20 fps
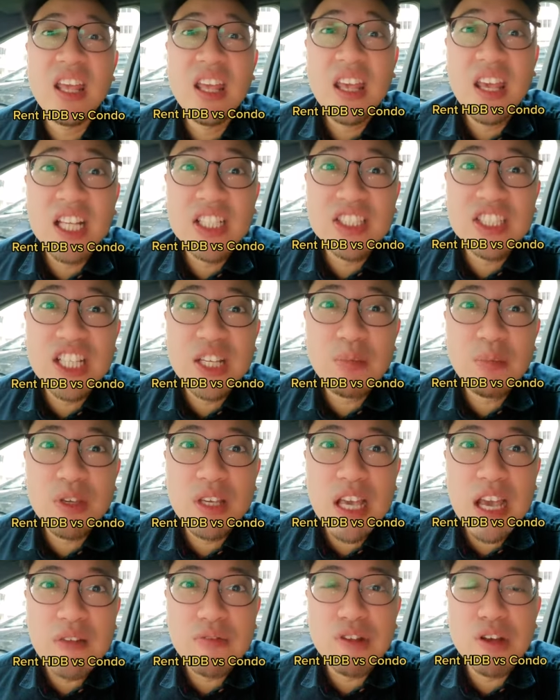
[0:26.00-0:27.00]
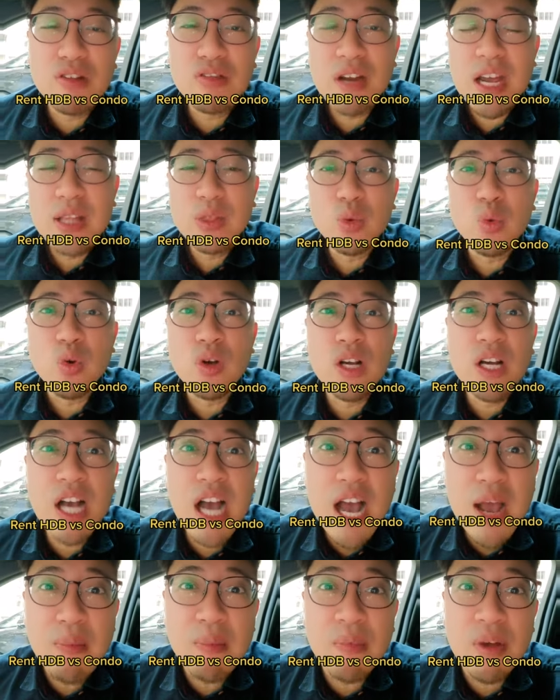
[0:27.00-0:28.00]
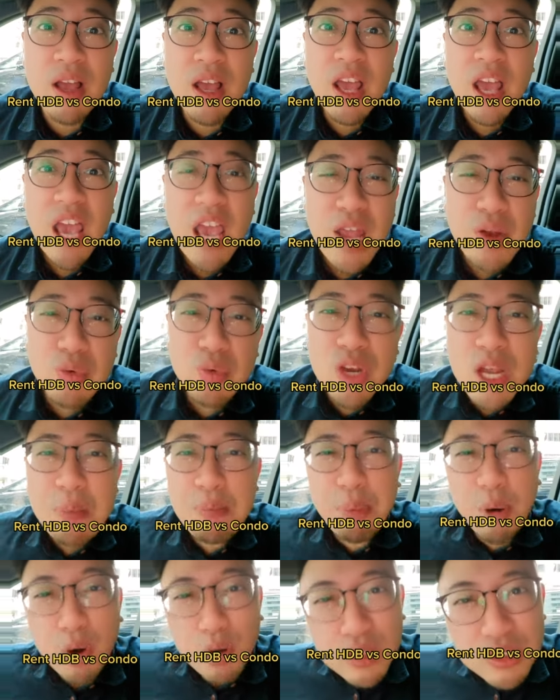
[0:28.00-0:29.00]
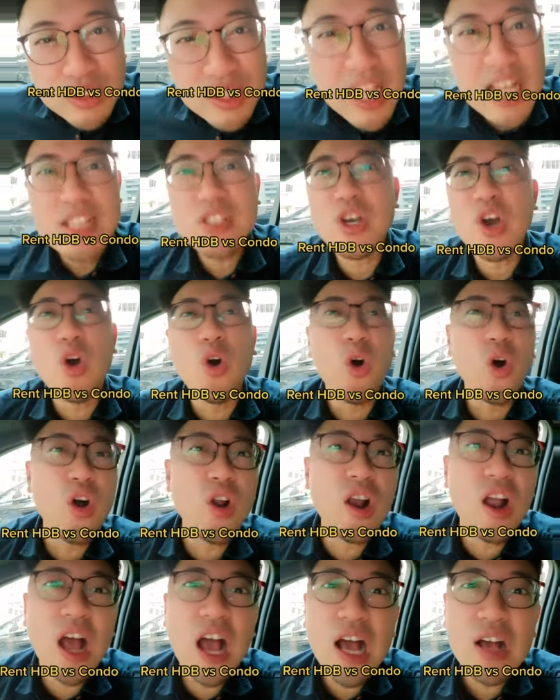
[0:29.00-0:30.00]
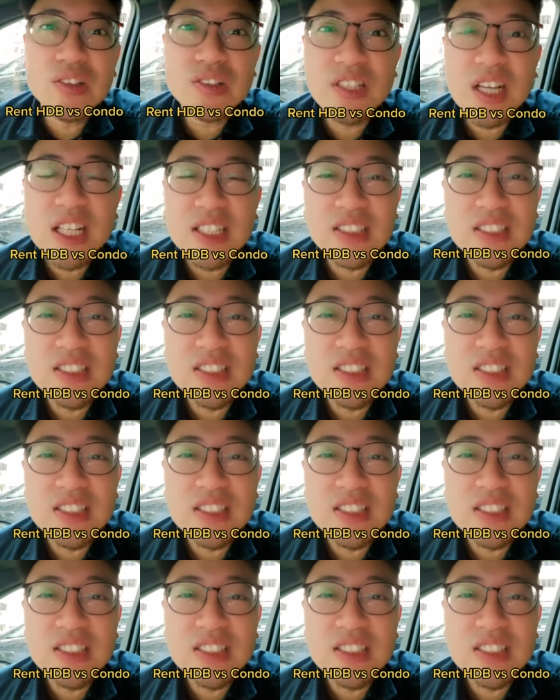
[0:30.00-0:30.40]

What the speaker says: HDB have the right to come and repossess your whole house.